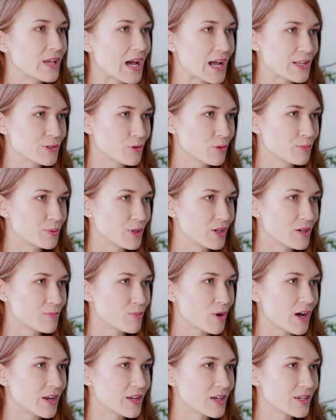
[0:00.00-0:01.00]
natural beauty
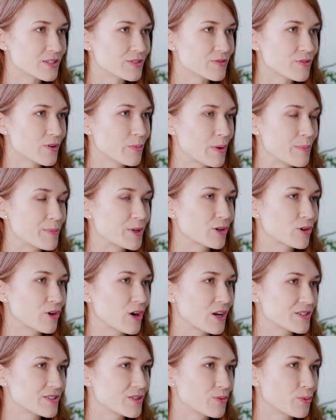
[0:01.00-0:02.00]
products for women
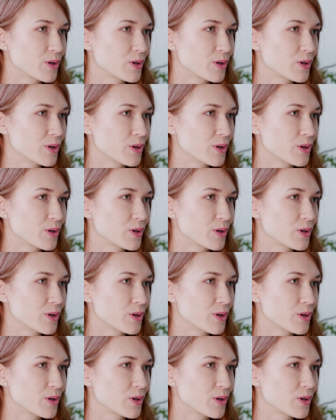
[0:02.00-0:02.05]
across the